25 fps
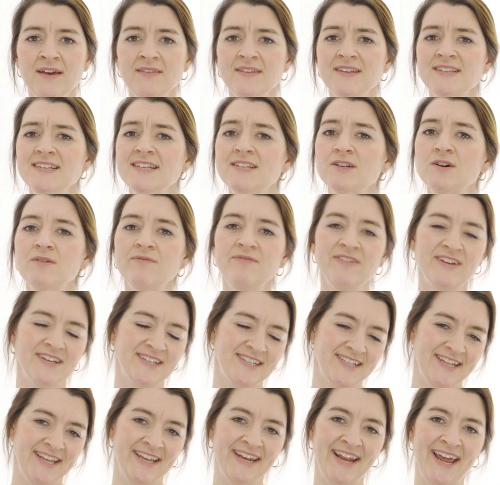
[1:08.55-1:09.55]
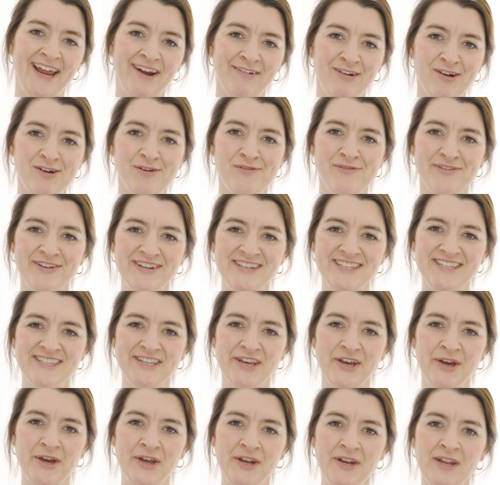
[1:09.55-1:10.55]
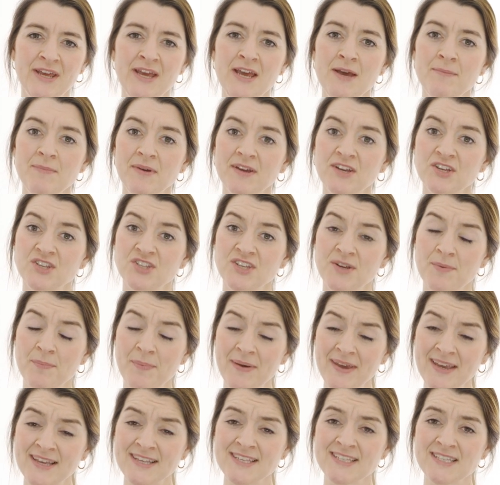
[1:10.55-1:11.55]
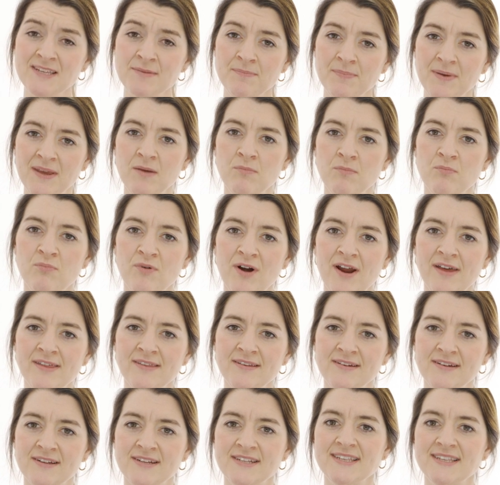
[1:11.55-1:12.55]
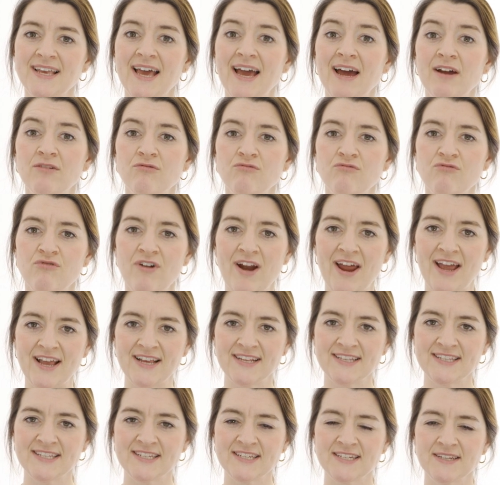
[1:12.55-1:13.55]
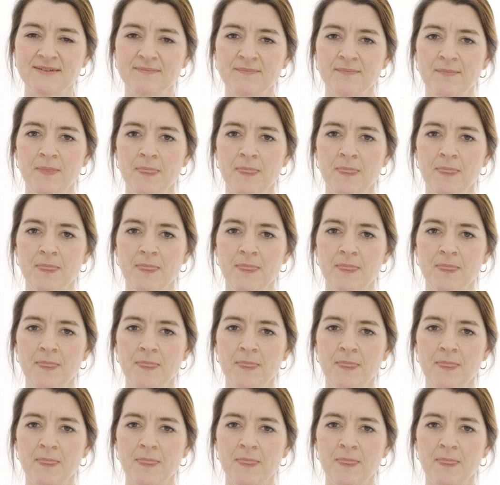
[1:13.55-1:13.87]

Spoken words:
this is obviously an area of concern because she appears to be breathless at rest.